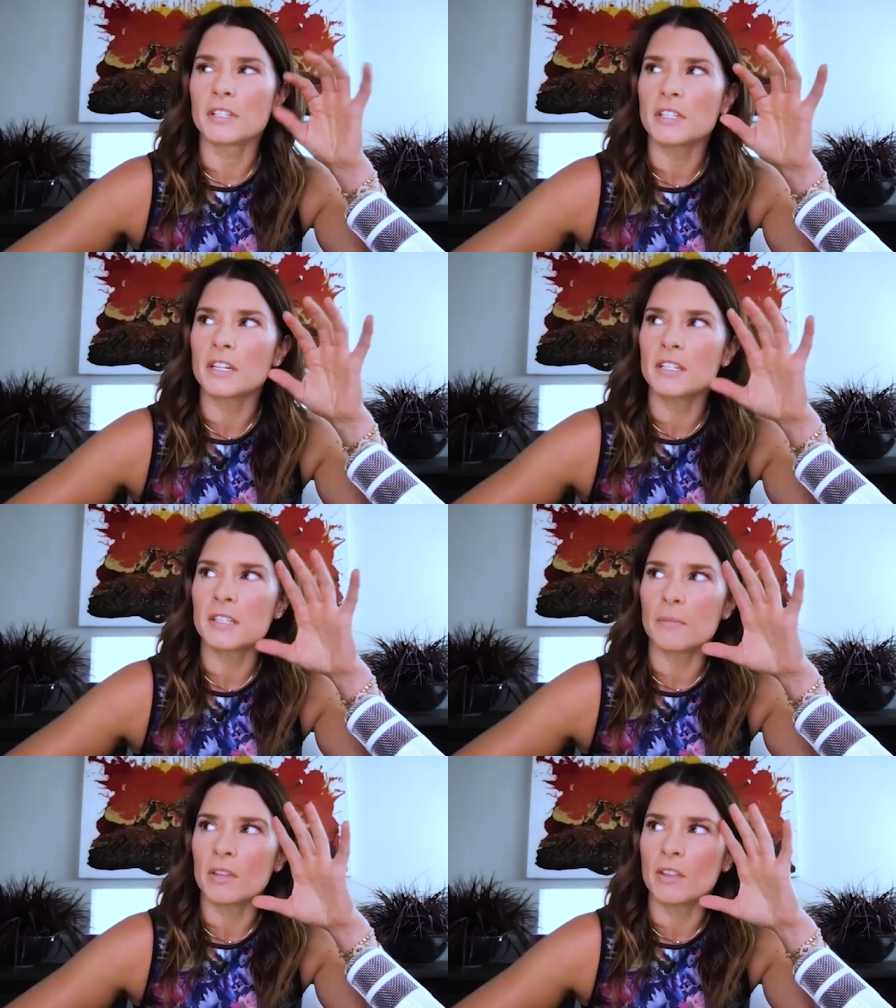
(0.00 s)
I was listening to
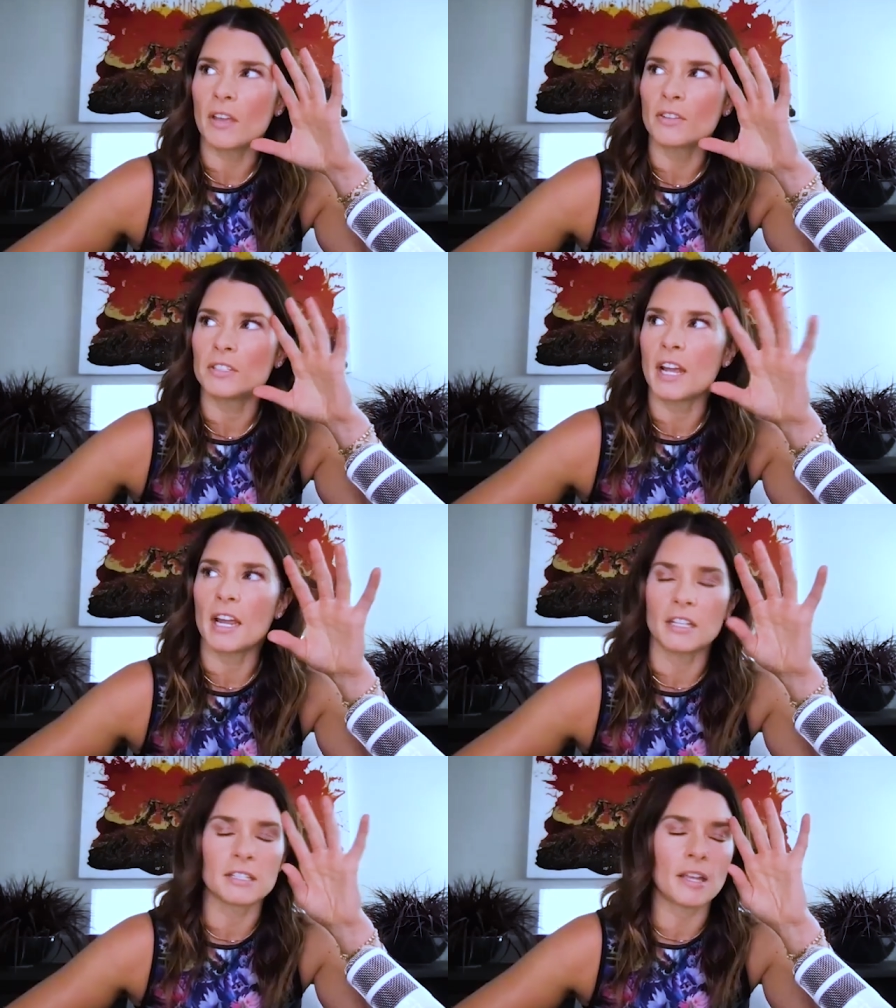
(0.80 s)
something the other
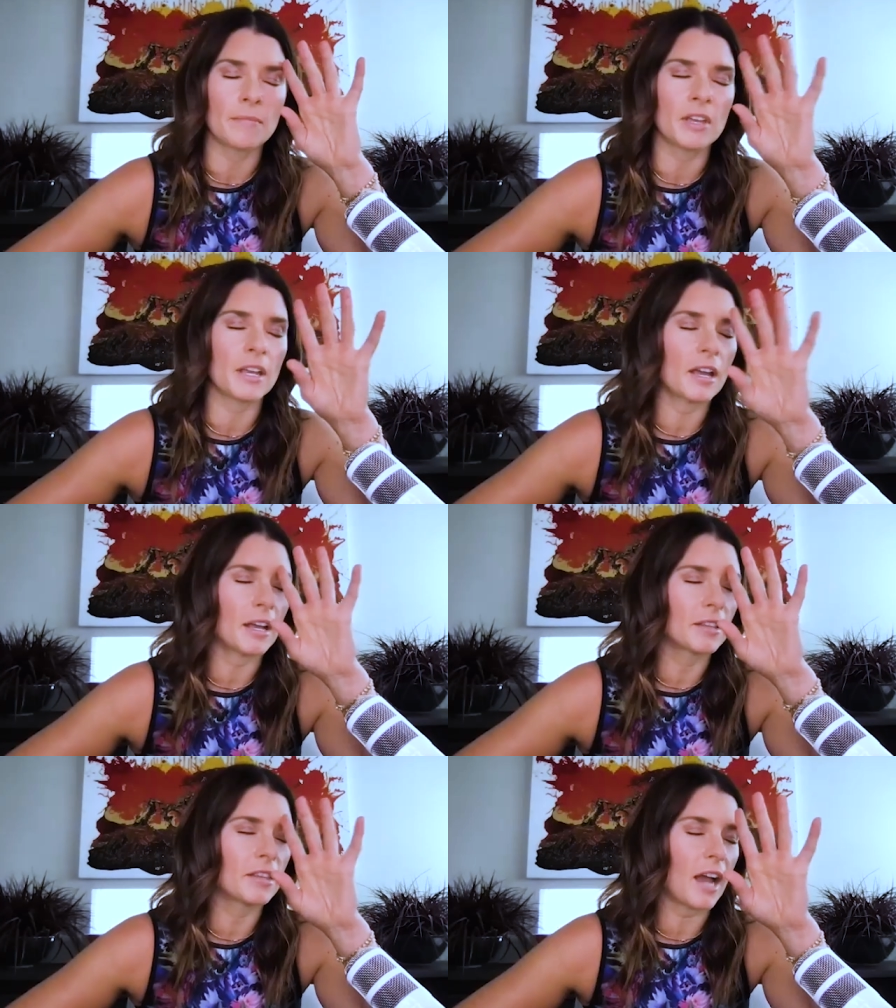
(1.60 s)
day and something
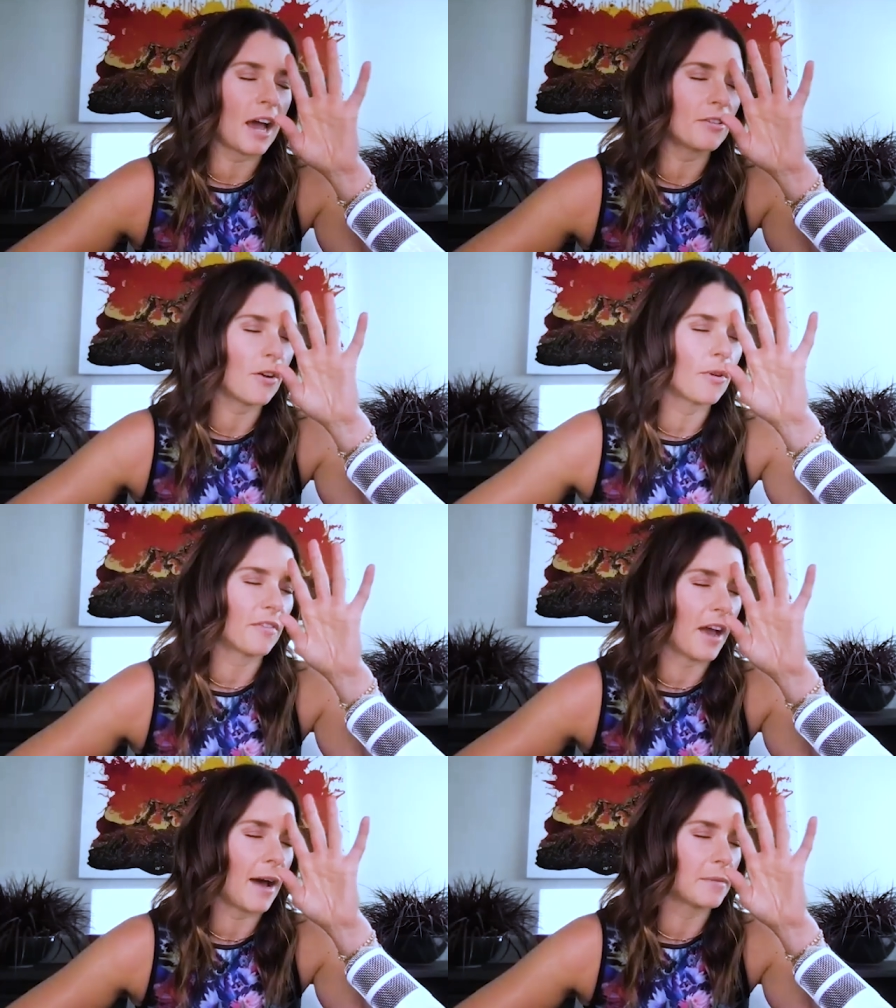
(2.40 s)
like think I don't know
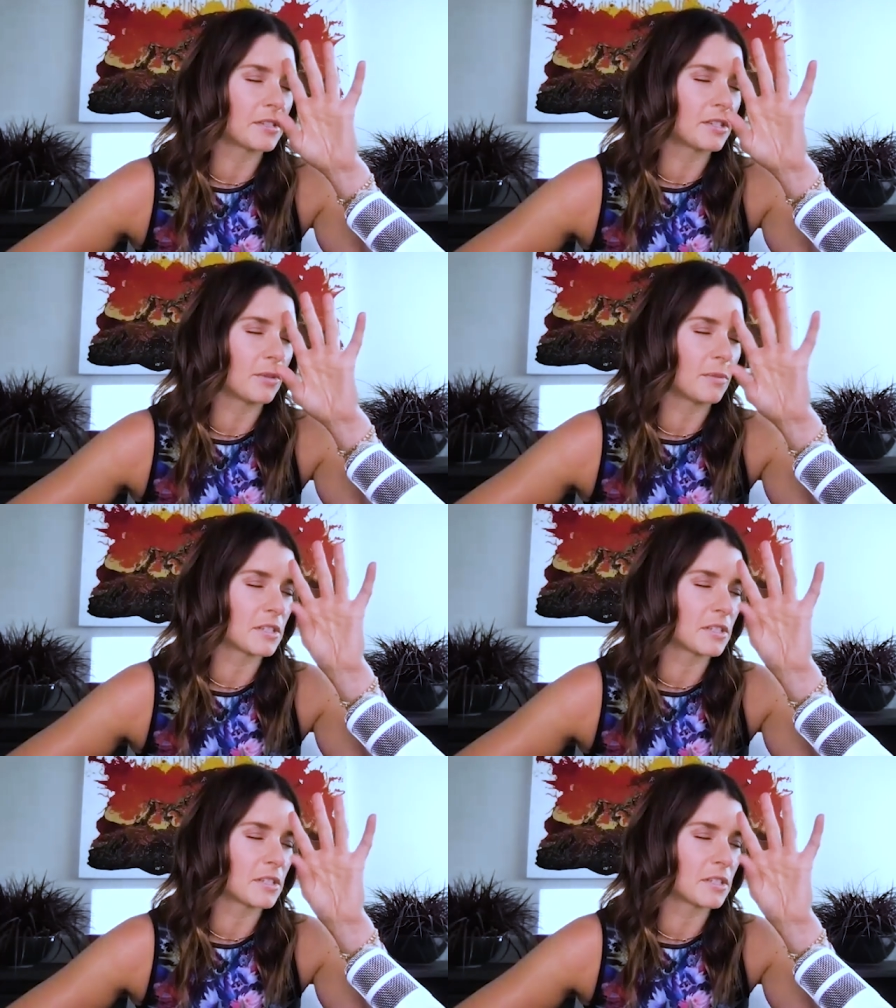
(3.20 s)
if it happens to you,